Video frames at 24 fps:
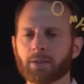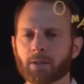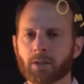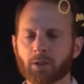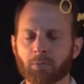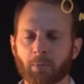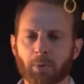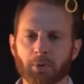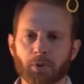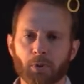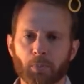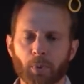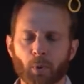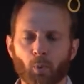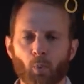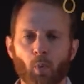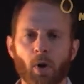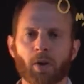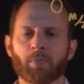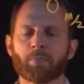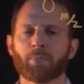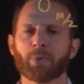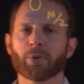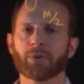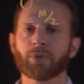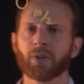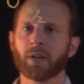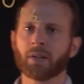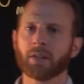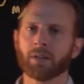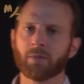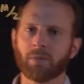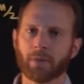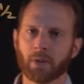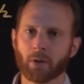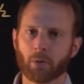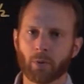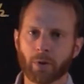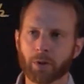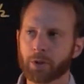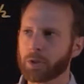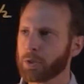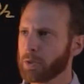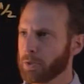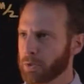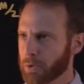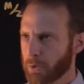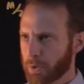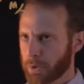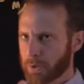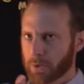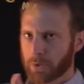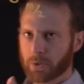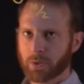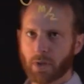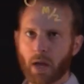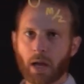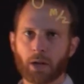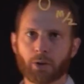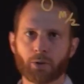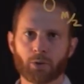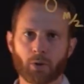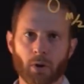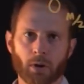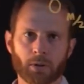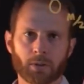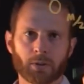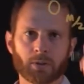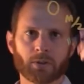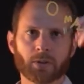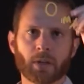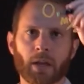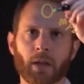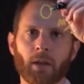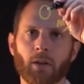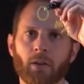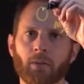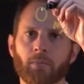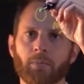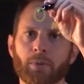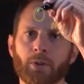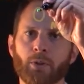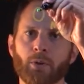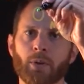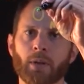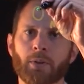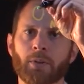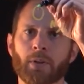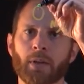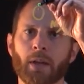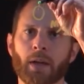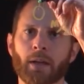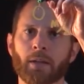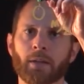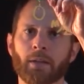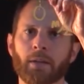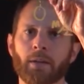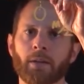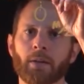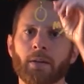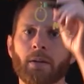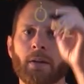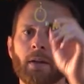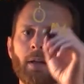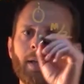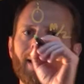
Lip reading: is supposed to be 1% of the original, so this is not drawn to scale, but you get the idea.